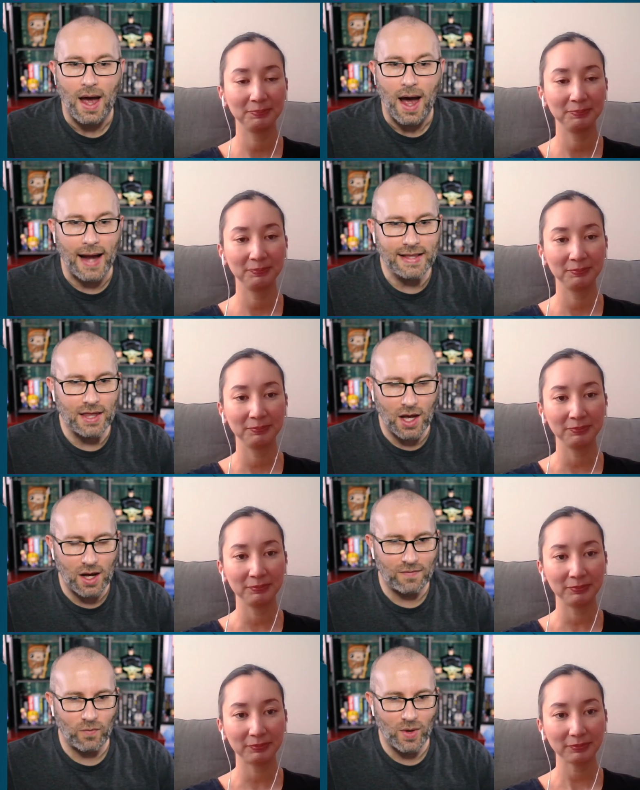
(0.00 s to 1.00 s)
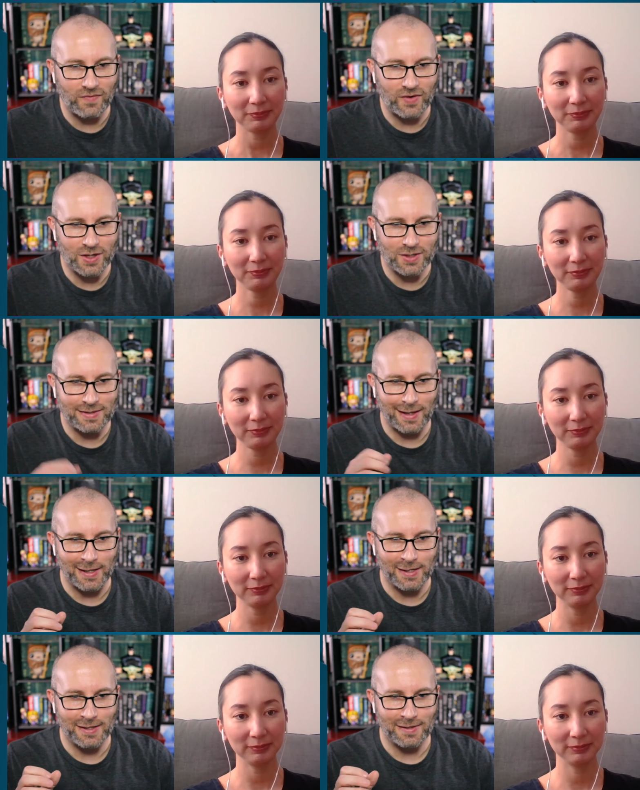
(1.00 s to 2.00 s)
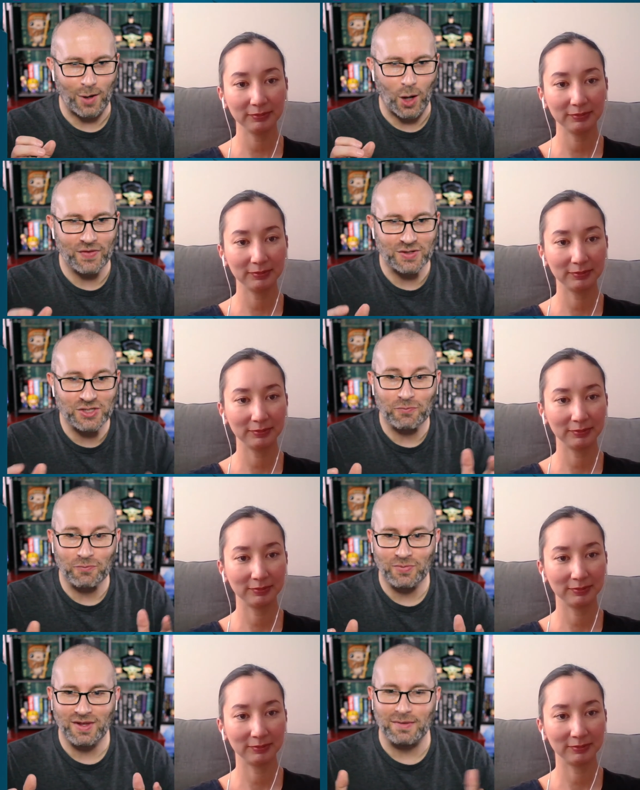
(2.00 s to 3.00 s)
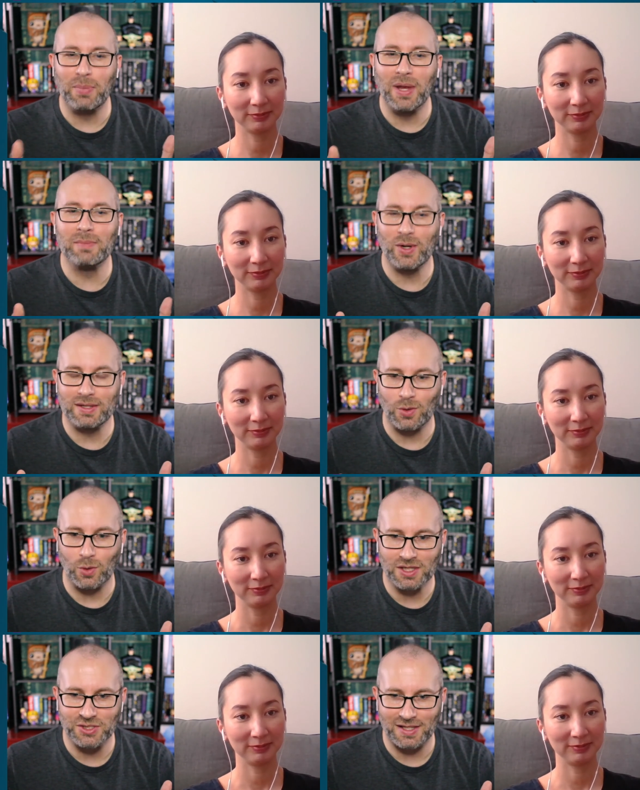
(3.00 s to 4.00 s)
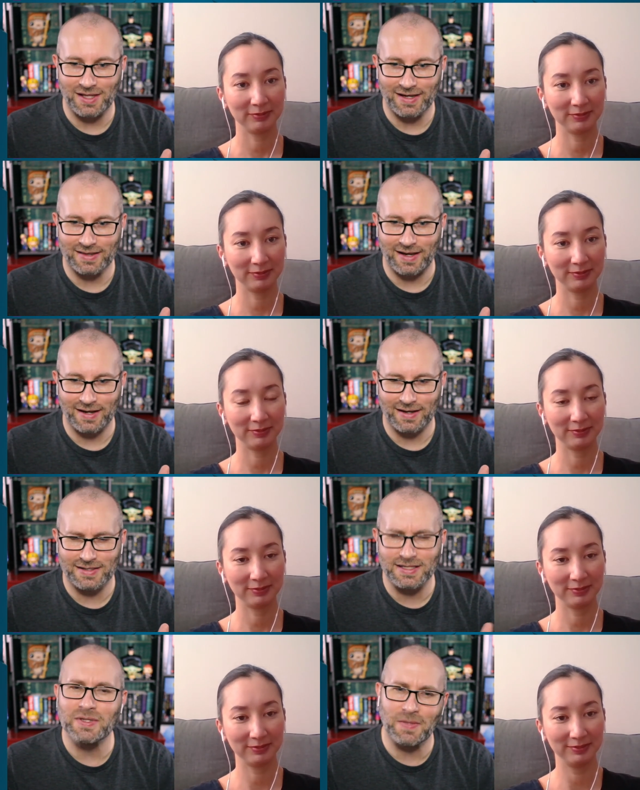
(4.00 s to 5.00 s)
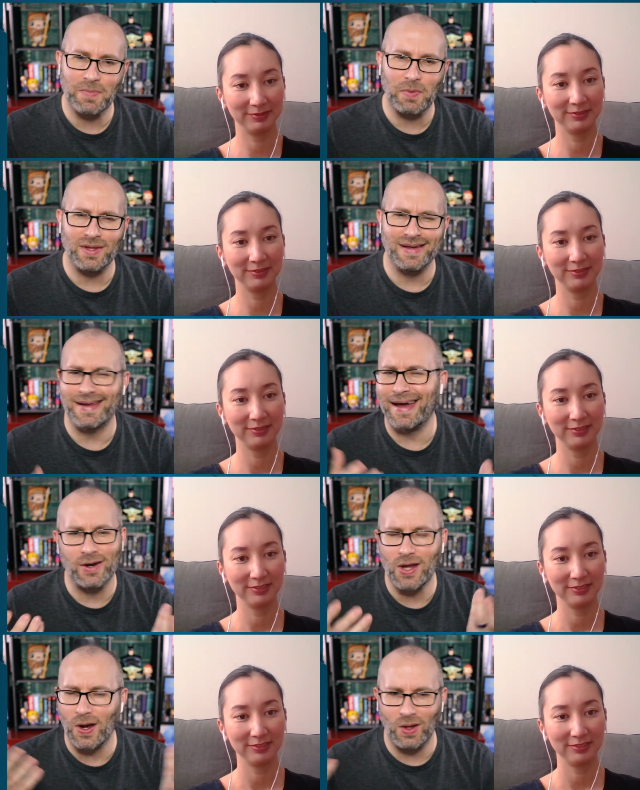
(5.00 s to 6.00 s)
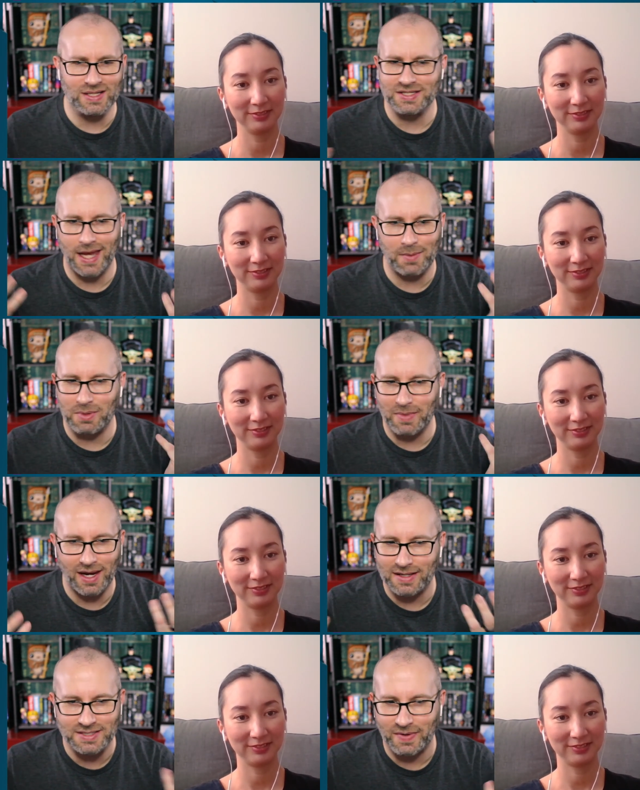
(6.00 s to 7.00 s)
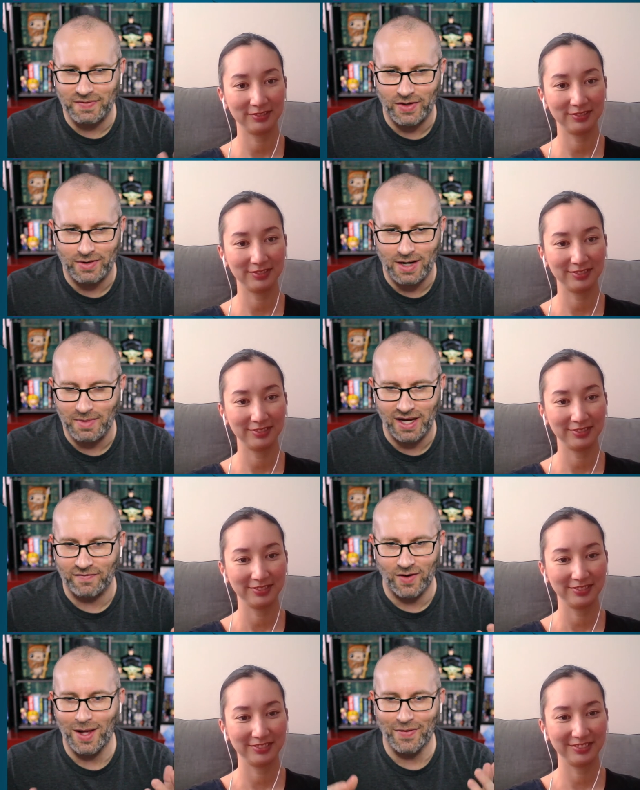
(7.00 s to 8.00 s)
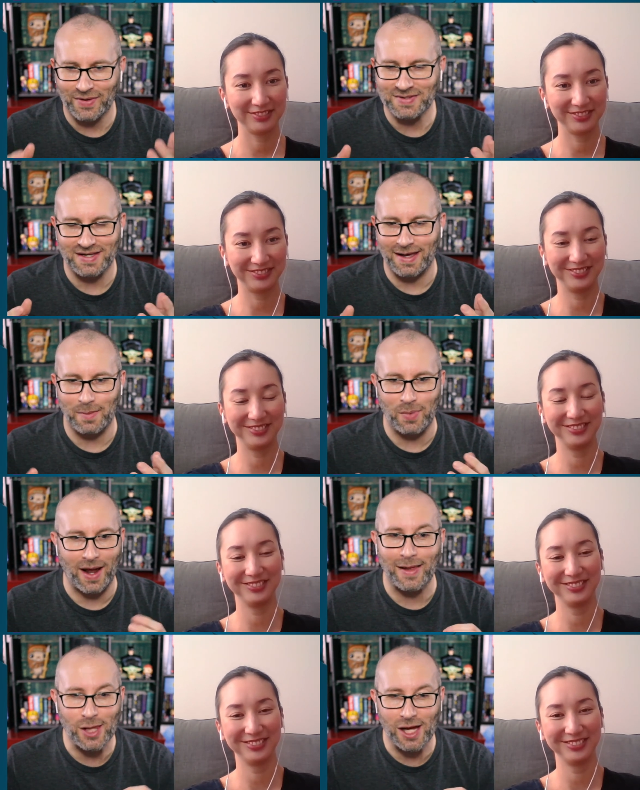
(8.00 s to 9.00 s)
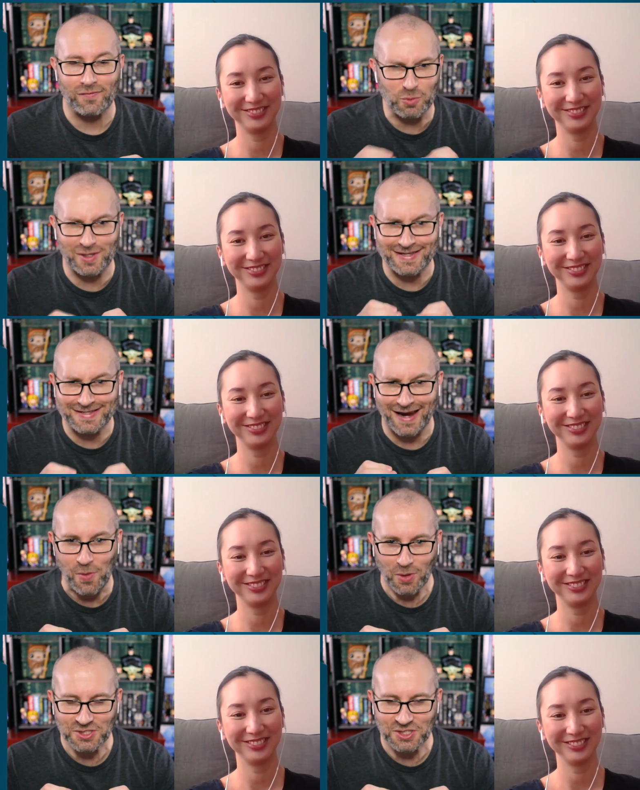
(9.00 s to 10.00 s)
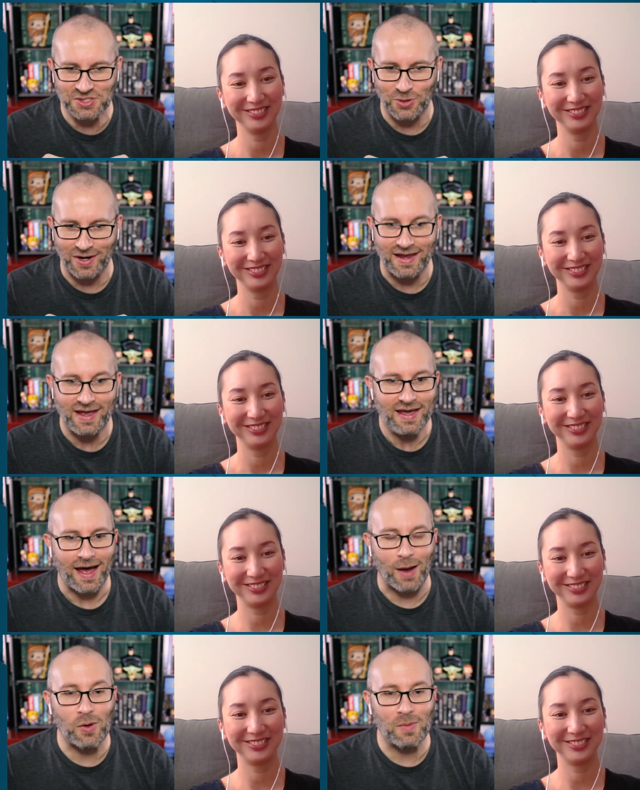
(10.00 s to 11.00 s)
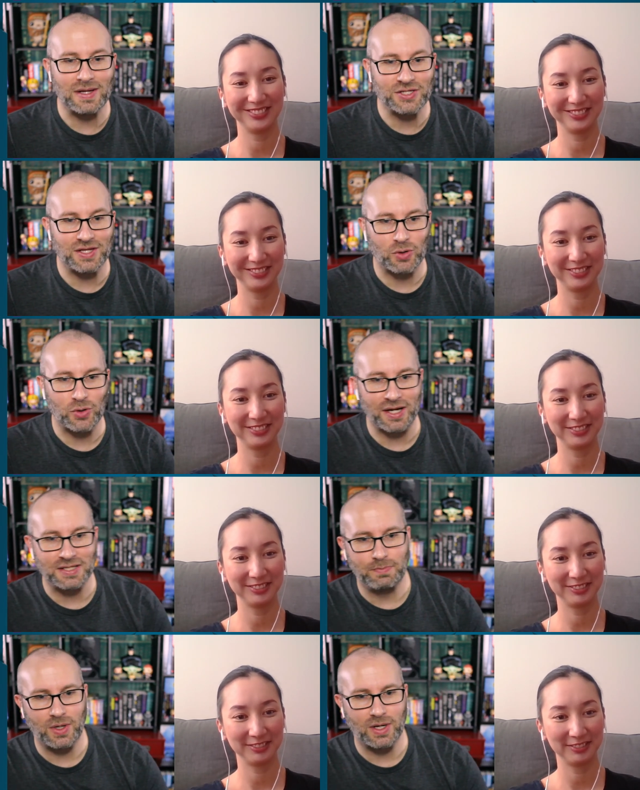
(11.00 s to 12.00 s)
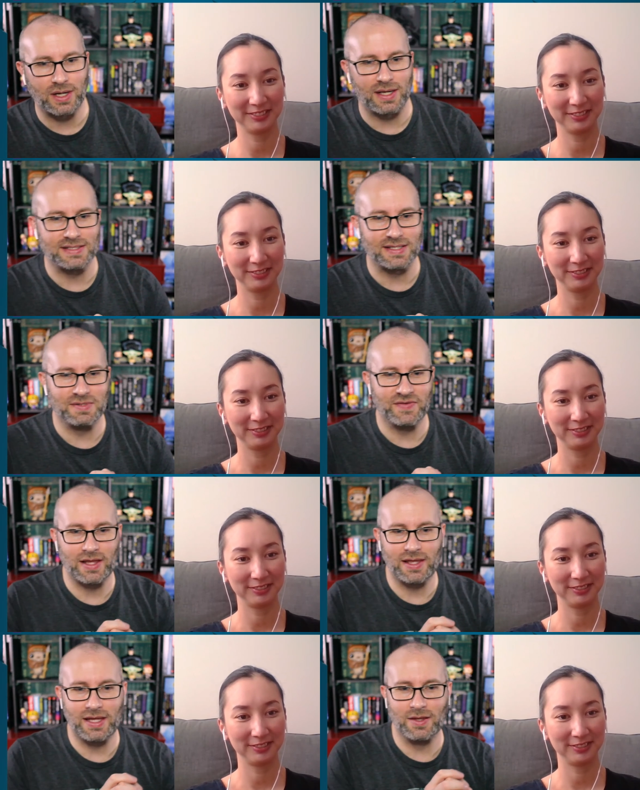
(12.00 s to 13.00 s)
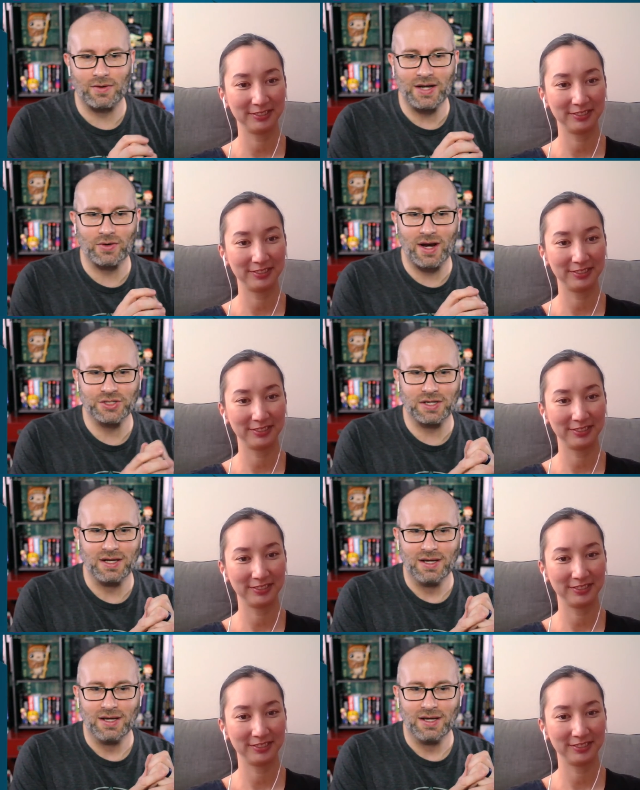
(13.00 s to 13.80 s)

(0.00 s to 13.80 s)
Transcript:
Speaker 1: I love whenever like authors can can pinpoint the origin like that, because I mean, some people are like, I don't know, it just came to me and it's been floating around in my head for a while, things like that. But I love a really tight origin story. I will mention that Marina's book is, let me see if I can lean the right direction,